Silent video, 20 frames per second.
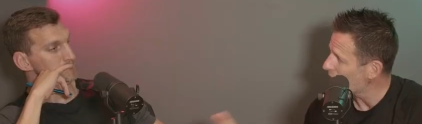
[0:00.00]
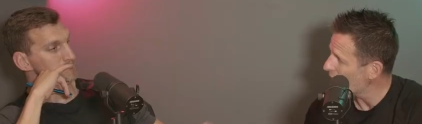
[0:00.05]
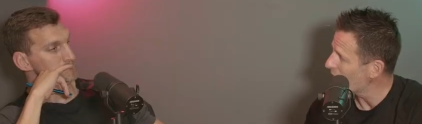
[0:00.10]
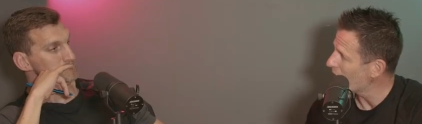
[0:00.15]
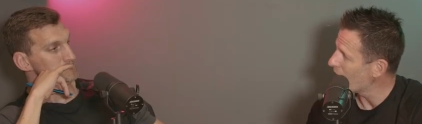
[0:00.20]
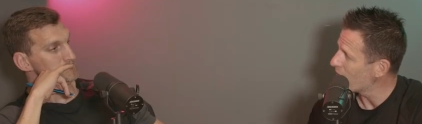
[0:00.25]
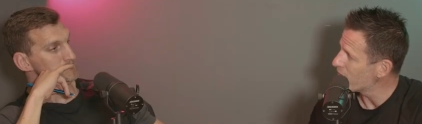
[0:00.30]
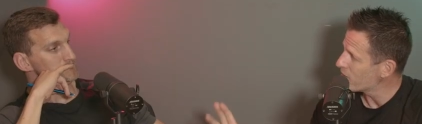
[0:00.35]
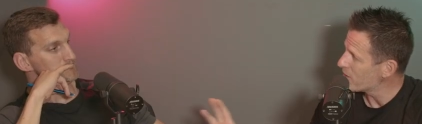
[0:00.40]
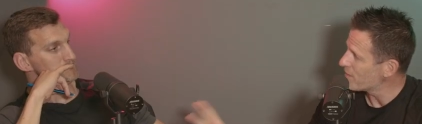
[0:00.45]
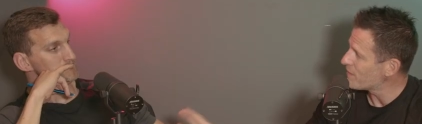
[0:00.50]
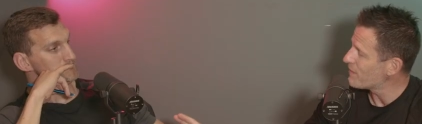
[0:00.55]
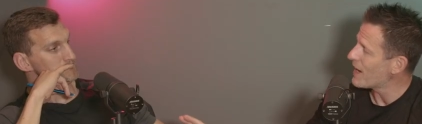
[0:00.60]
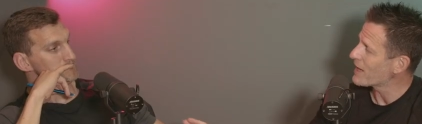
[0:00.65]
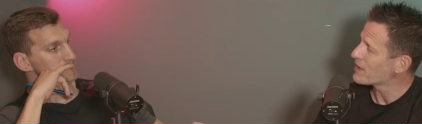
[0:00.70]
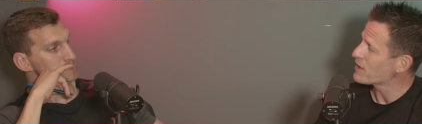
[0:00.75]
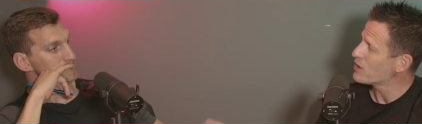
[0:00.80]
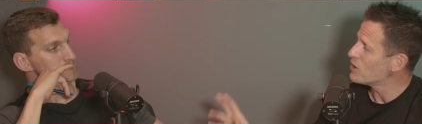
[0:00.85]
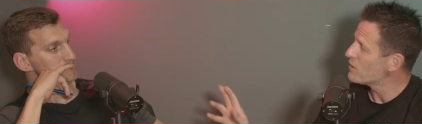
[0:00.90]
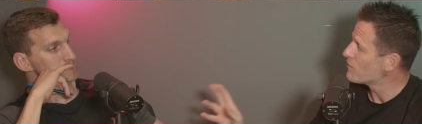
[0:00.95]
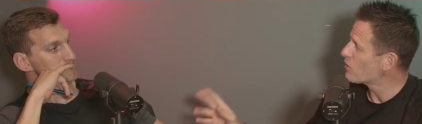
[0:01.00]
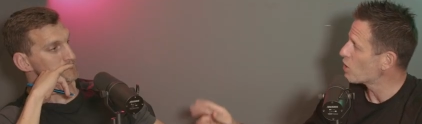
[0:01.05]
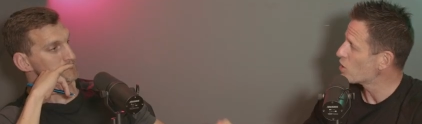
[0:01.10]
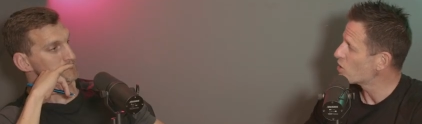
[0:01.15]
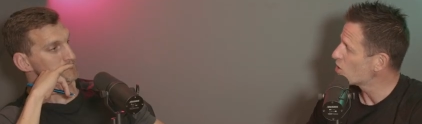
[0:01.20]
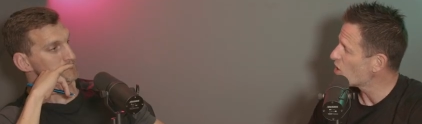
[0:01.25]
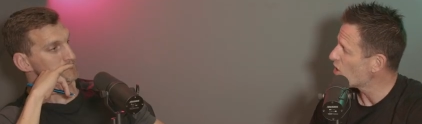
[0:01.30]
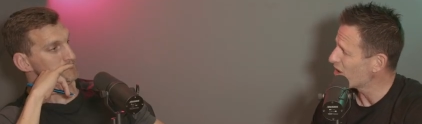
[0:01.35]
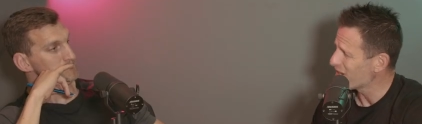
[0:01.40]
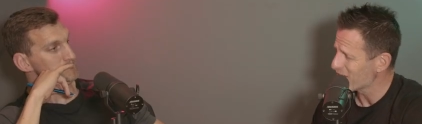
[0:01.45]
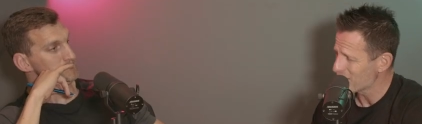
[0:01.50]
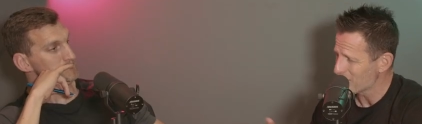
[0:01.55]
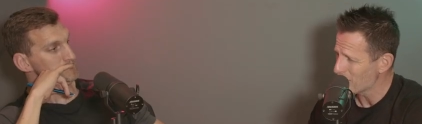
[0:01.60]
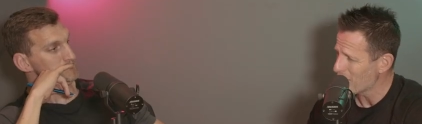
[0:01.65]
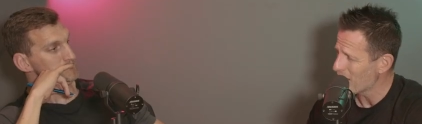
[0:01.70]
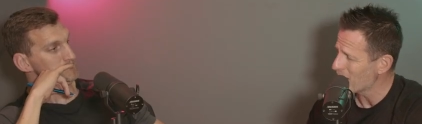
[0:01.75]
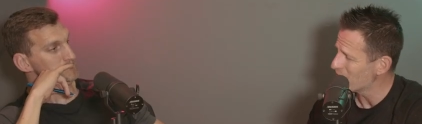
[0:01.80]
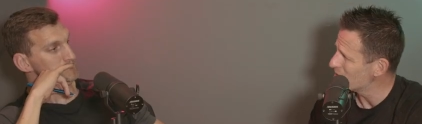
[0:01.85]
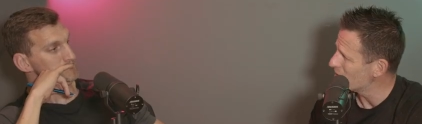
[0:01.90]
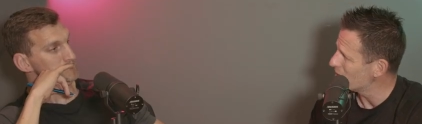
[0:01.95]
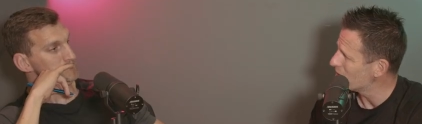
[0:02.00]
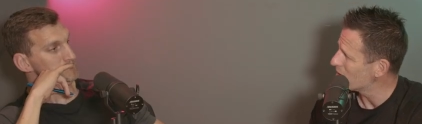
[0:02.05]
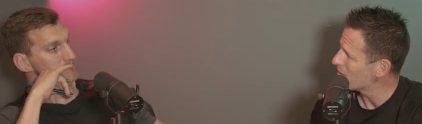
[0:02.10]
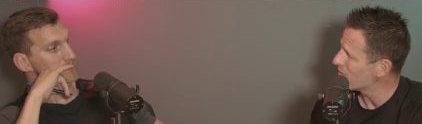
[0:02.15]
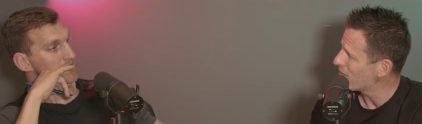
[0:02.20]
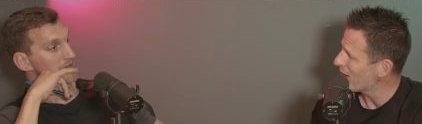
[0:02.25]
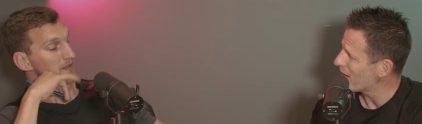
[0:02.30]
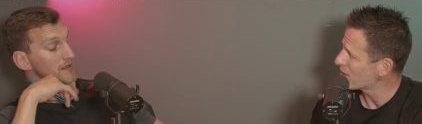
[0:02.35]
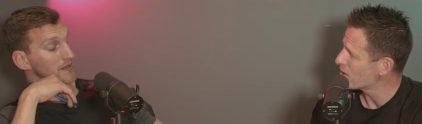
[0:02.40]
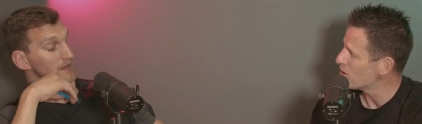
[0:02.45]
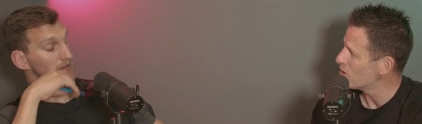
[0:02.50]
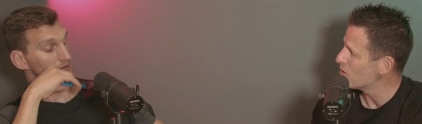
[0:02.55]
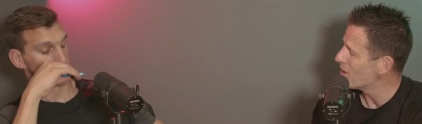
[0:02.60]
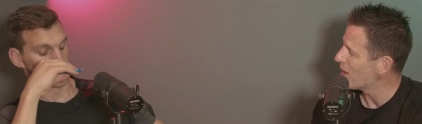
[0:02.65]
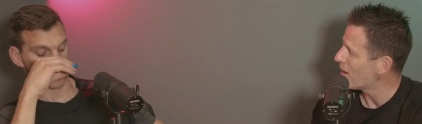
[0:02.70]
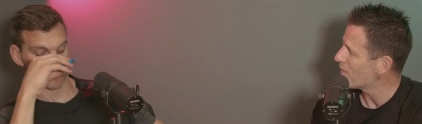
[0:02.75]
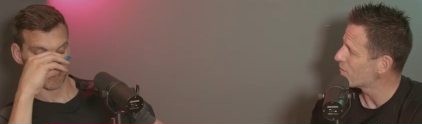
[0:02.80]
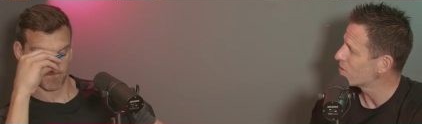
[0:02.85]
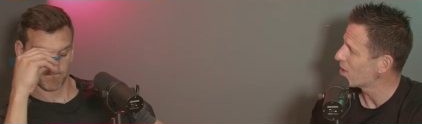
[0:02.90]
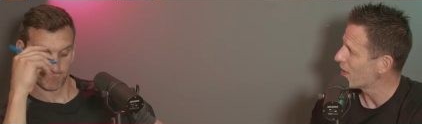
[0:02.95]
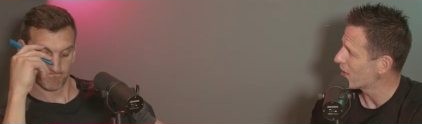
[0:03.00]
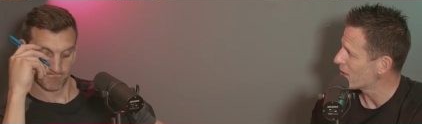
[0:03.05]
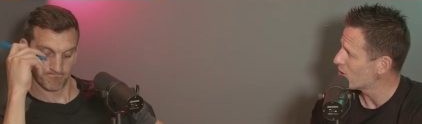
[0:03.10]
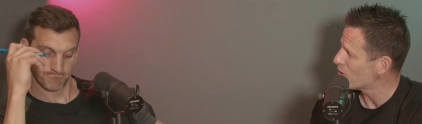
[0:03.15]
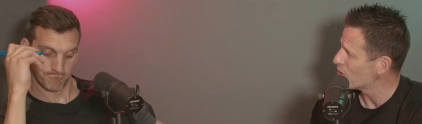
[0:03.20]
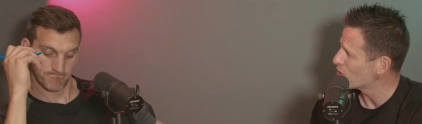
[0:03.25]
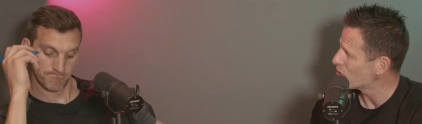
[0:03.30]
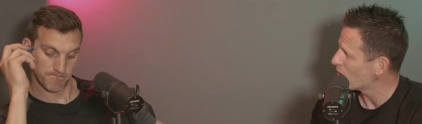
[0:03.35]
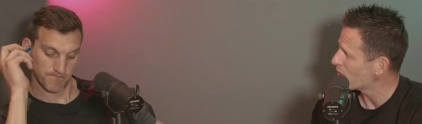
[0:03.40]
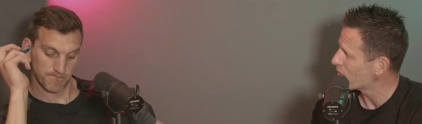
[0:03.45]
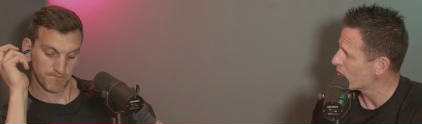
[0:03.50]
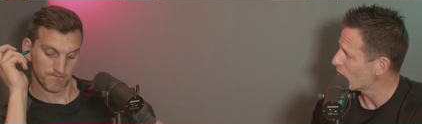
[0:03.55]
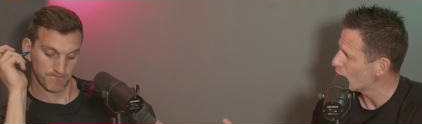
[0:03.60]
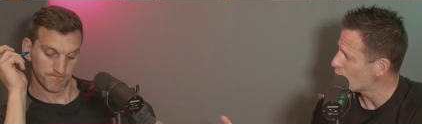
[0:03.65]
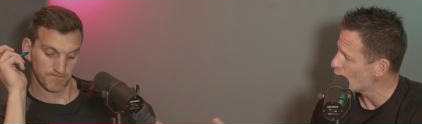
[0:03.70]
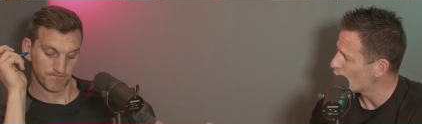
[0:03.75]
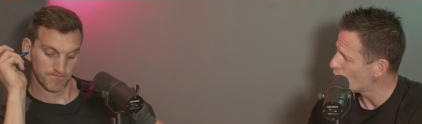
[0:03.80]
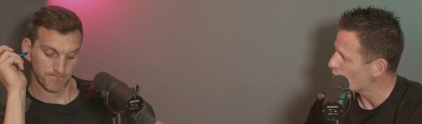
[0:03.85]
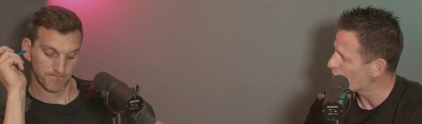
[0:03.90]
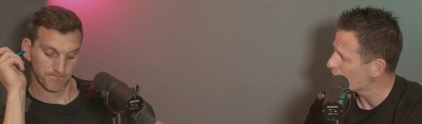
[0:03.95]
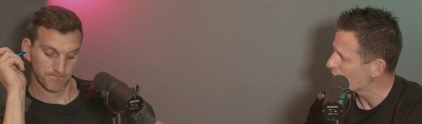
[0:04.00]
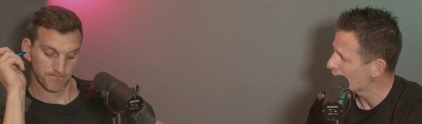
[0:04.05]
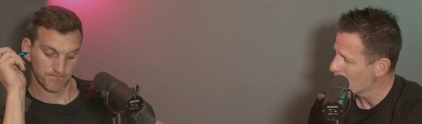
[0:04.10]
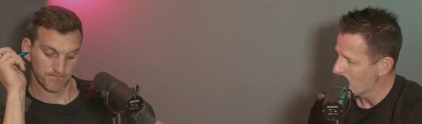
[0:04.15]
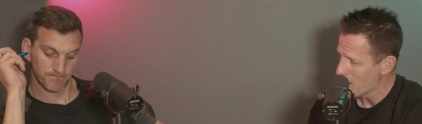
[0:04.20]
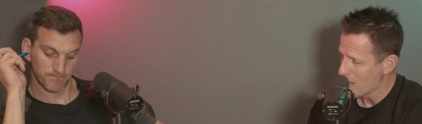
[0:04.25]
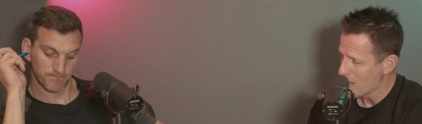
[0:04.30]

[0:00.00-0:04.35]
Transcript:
Speaker 1: I love the fact that you've got a dog is amazing. The fact that you love taking your dog for a walk